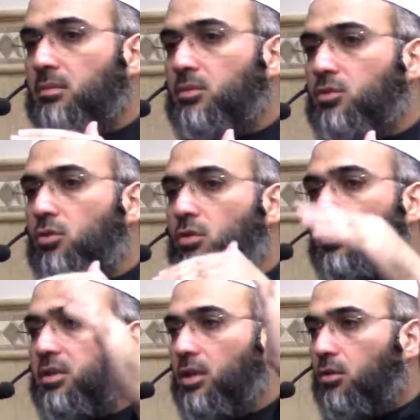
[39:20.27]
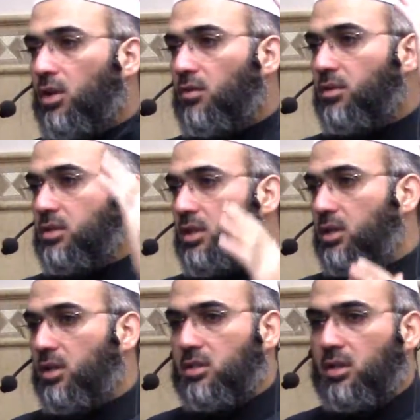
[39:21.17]
2 or 3 or even 10
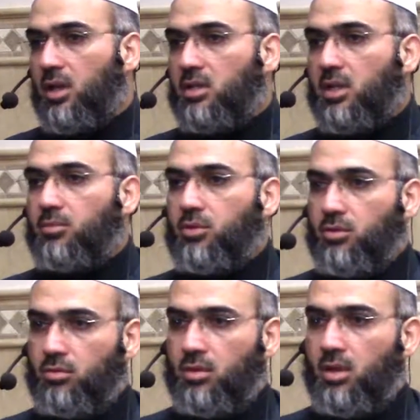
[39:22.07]
years. It's up to you.